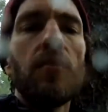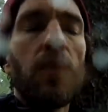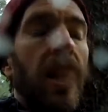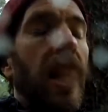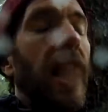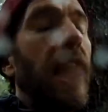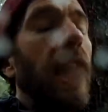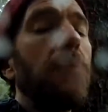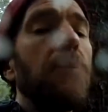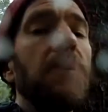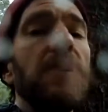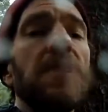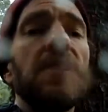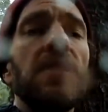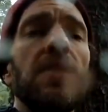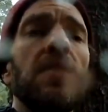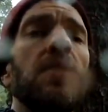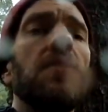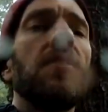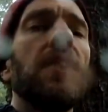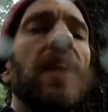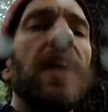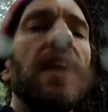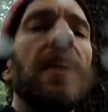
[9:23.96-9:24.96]
what happens is
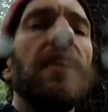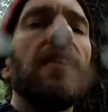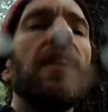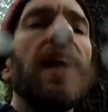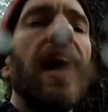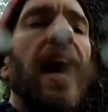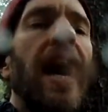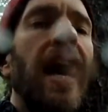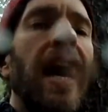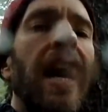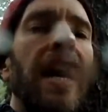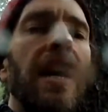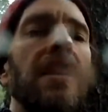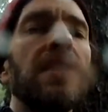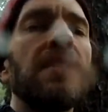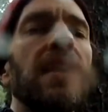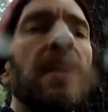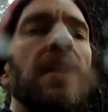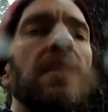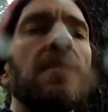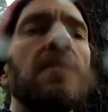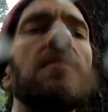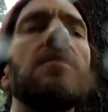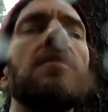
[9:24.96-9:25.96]
you then
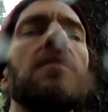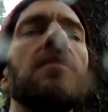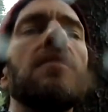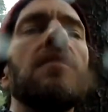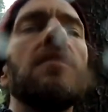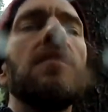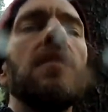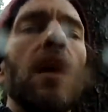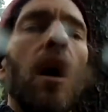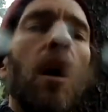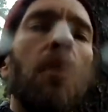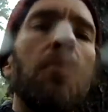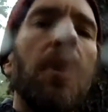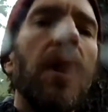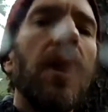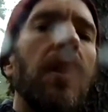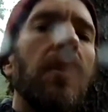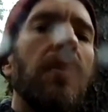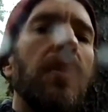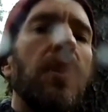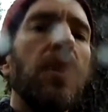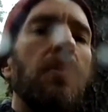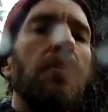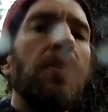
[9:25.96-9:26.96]
access a
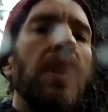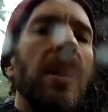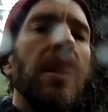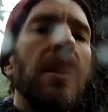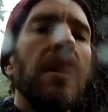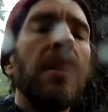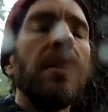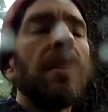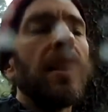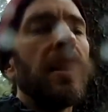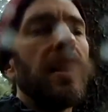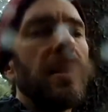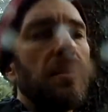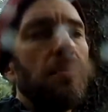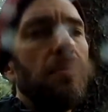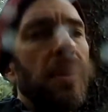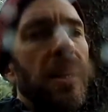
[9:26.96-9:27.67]
part of your being that is